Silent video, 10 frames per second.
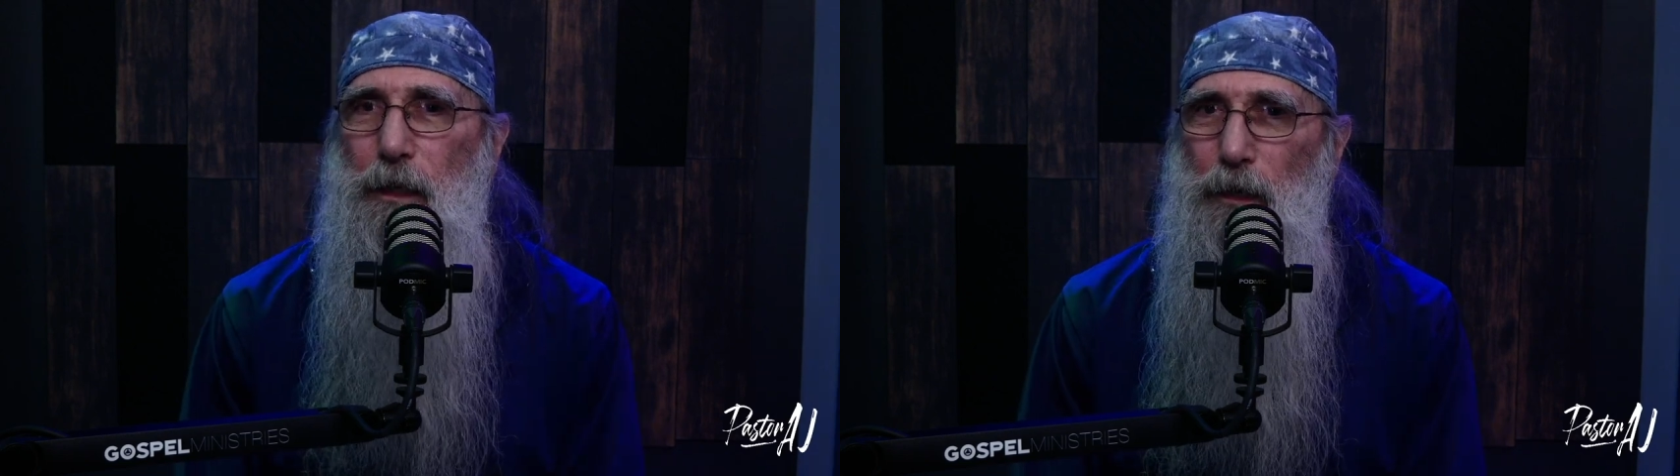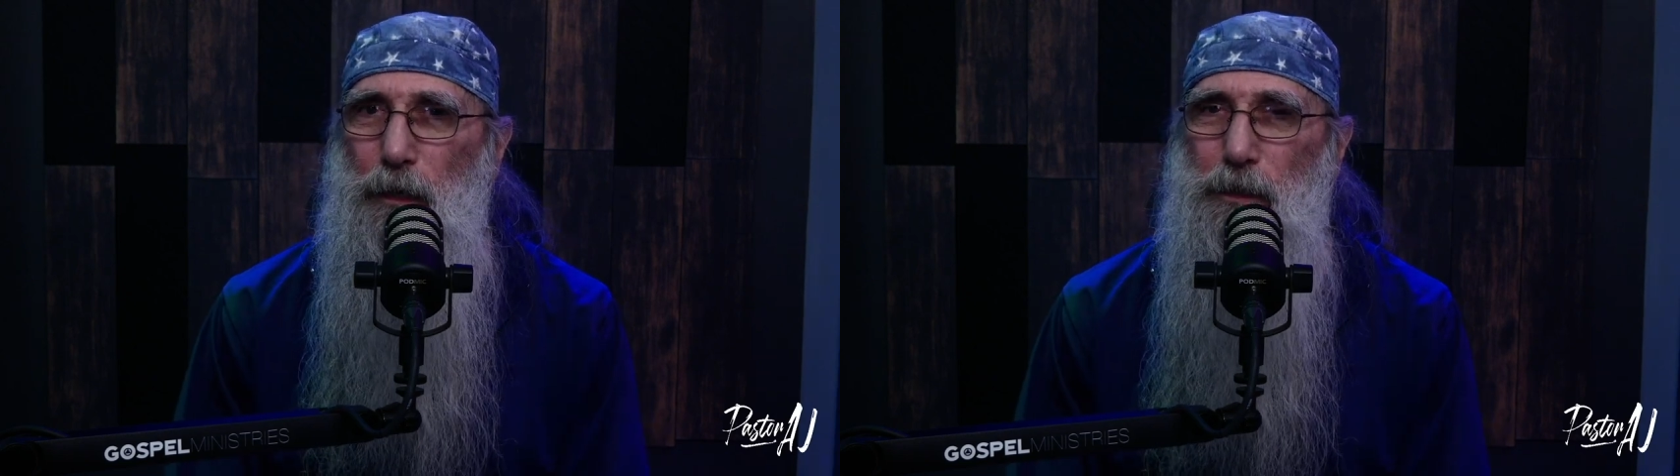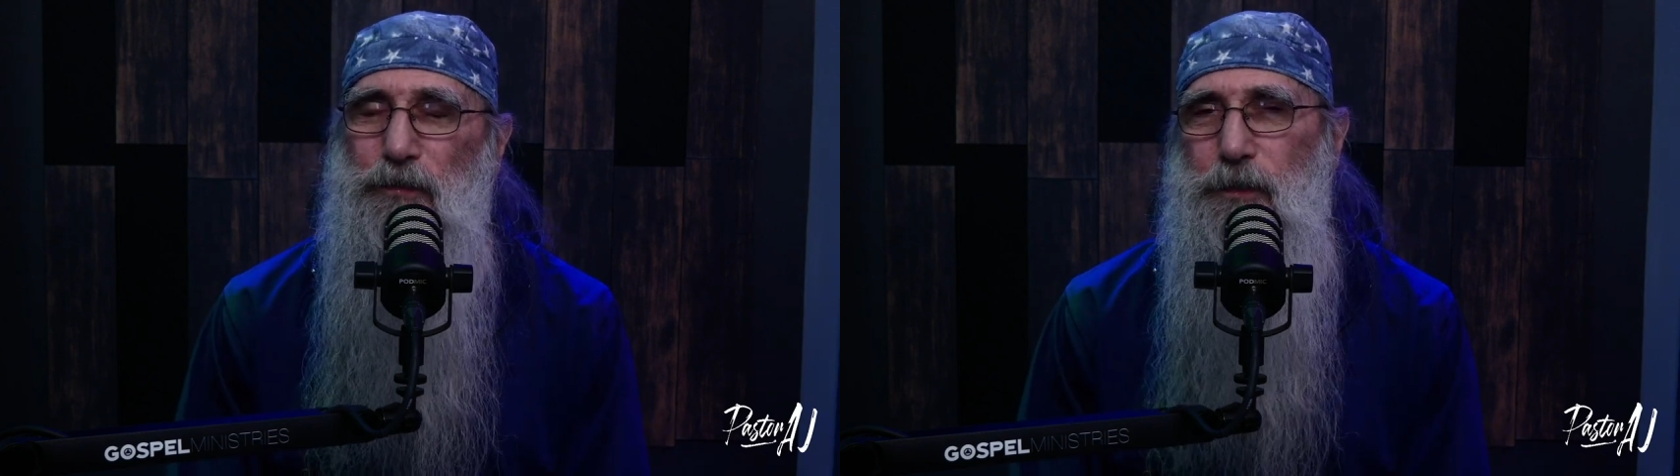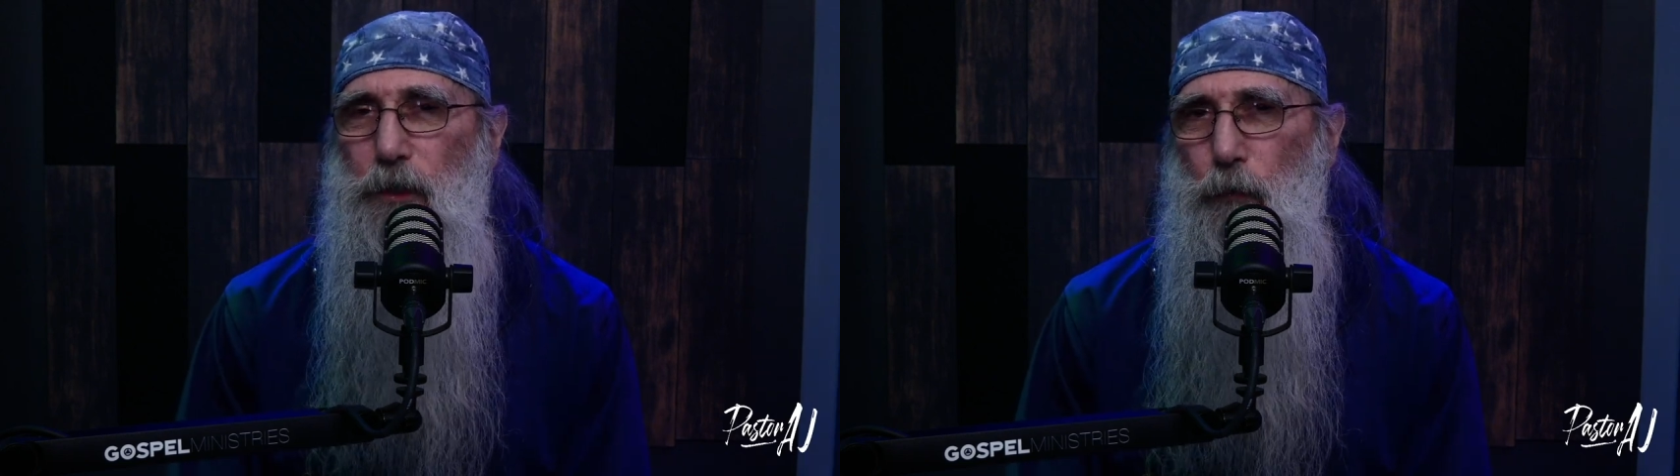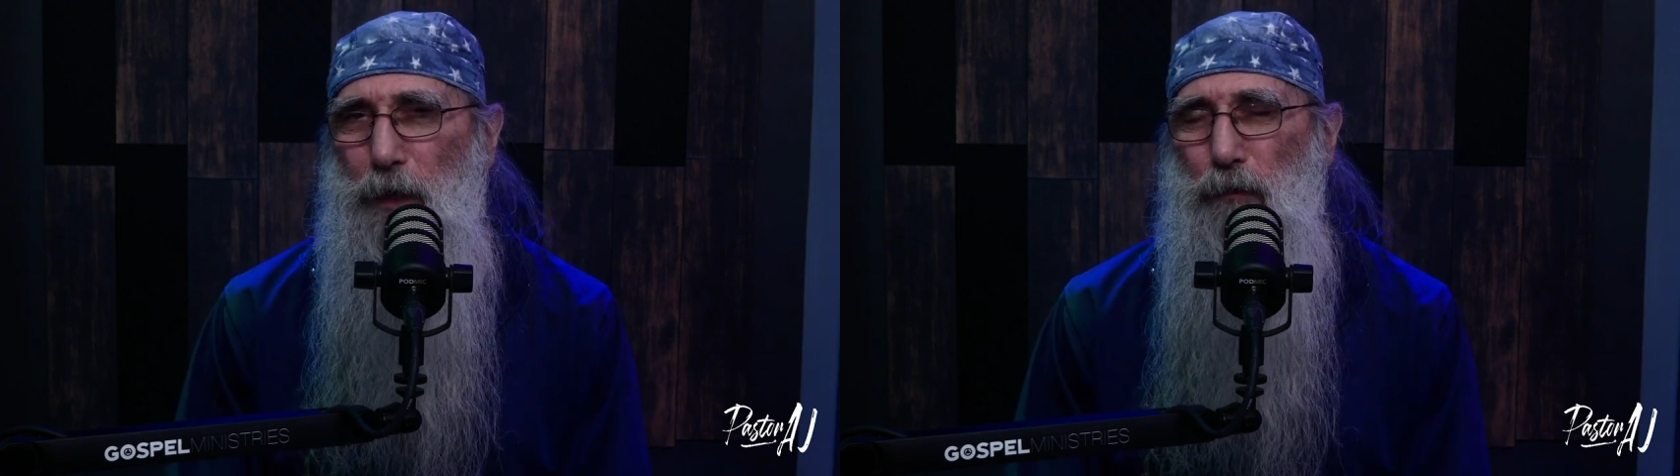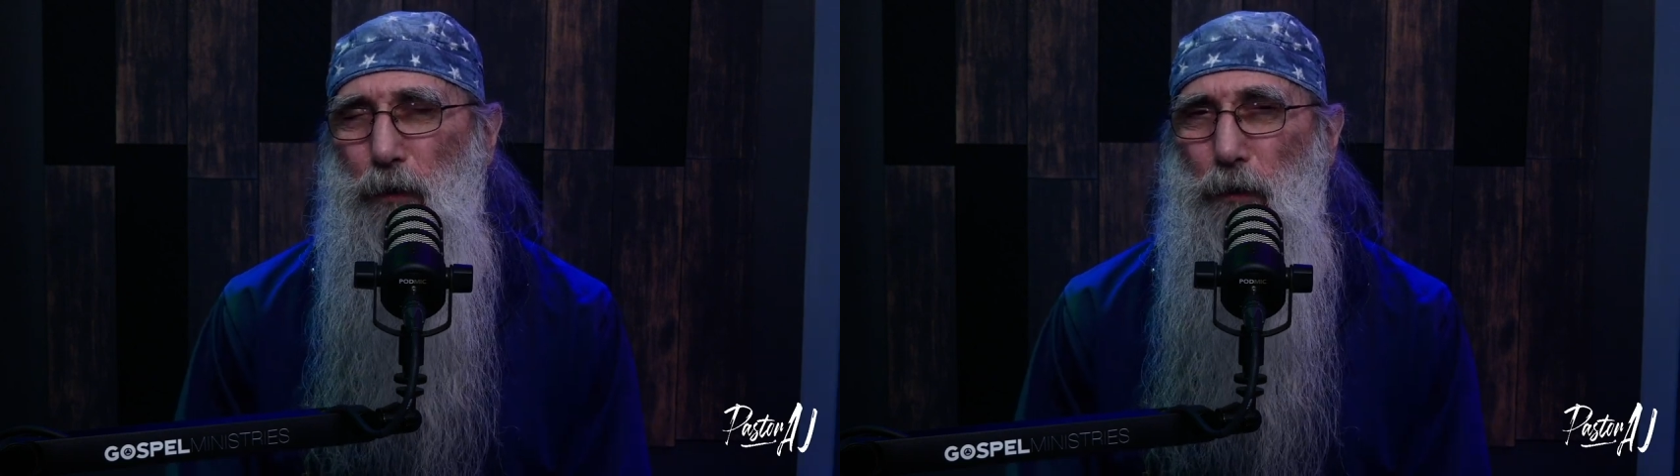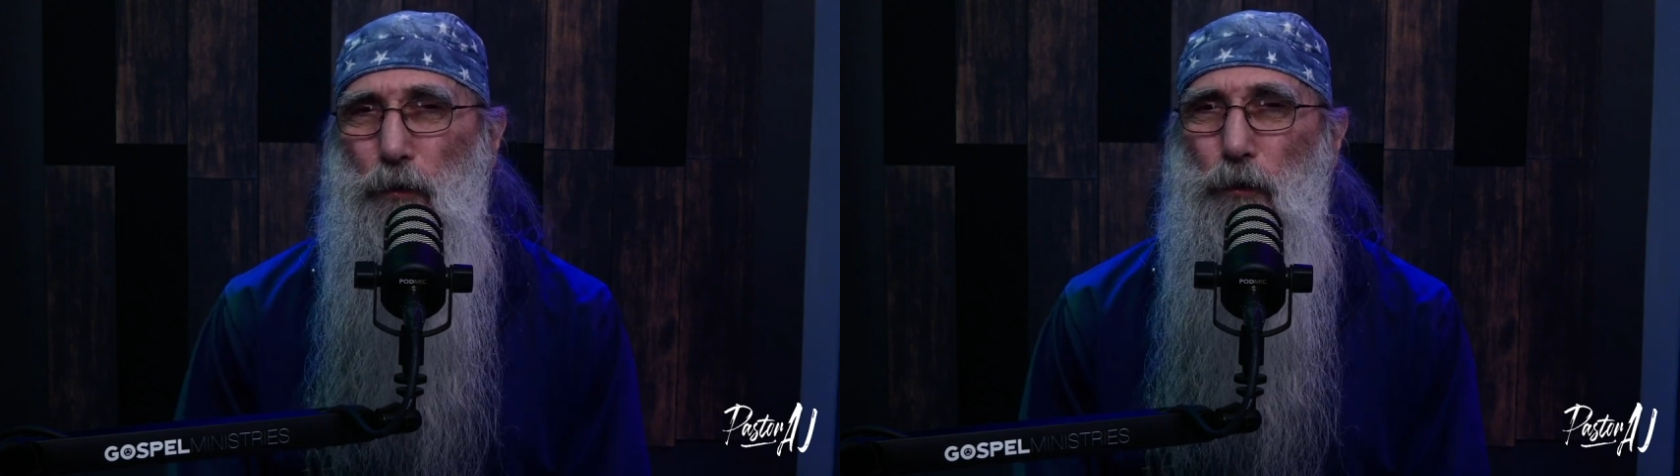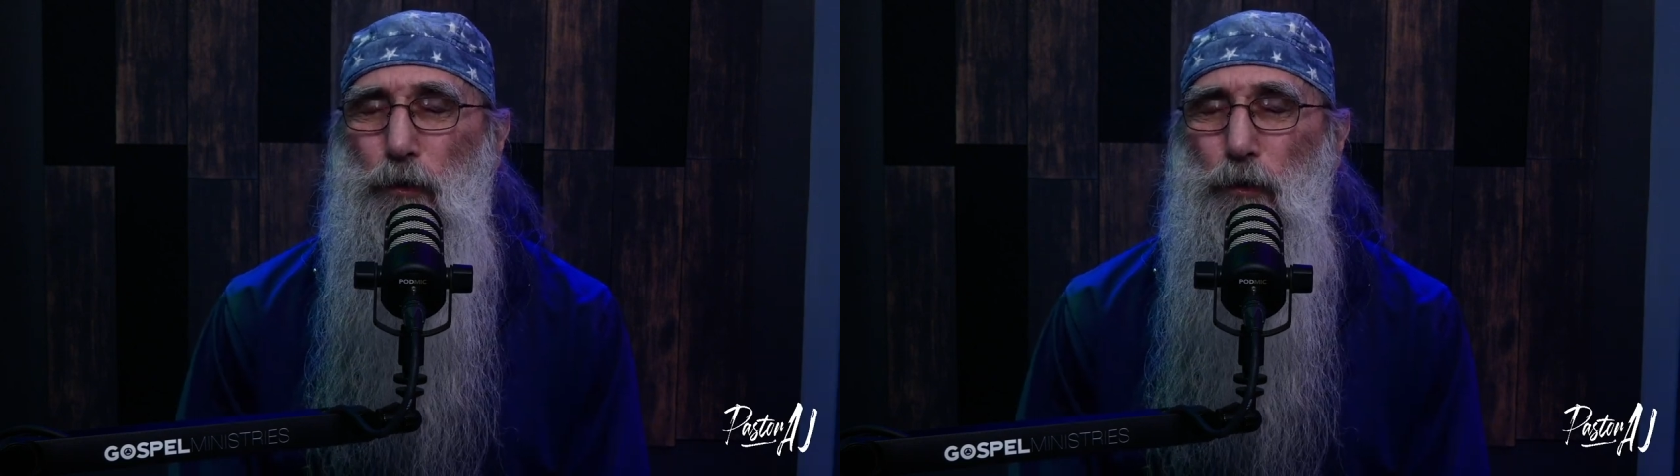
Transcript: L S D or whatever other